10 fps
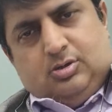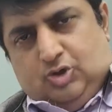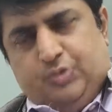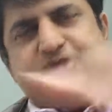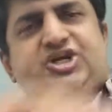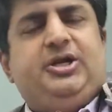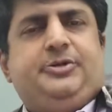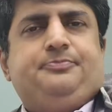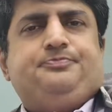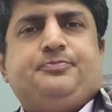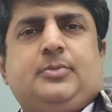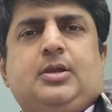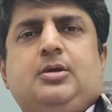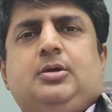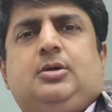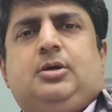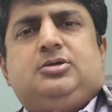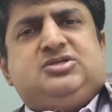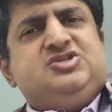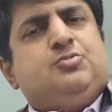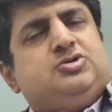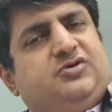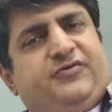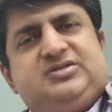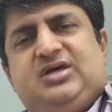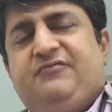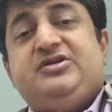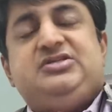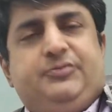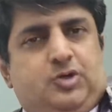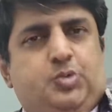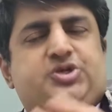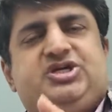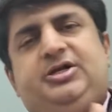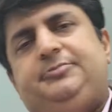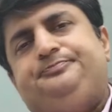Covishield, since most of us have received Covishield.